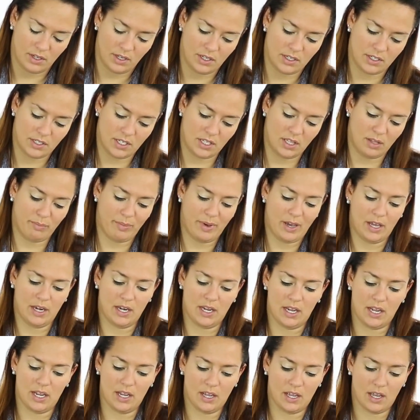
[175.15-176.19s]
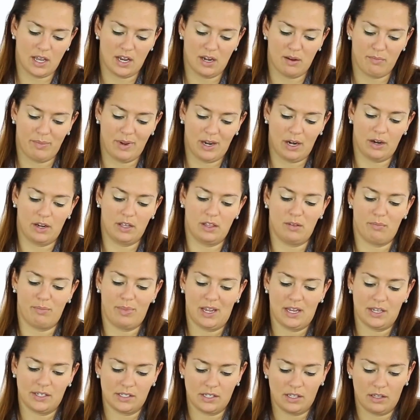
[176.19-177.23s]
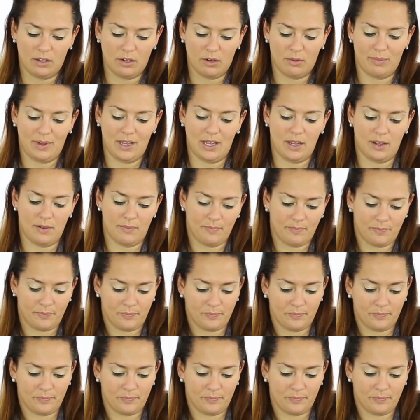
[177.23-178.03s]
into the putty, kind of bury the base a little bit.